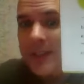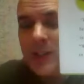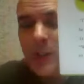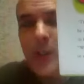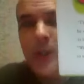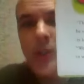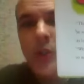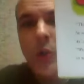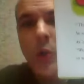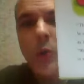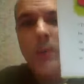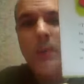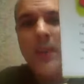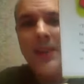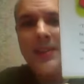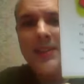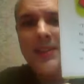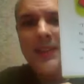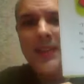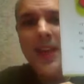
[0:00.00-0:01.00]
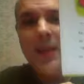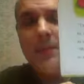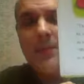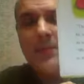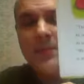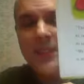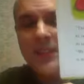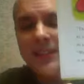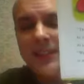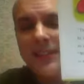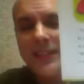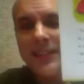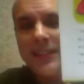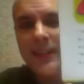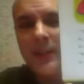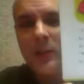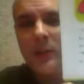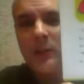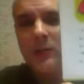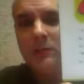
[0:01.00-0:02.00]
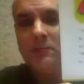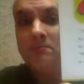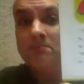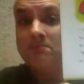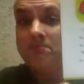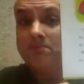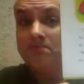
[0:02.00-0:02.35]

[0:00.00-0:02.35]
so we don't mess it up, said Cleo.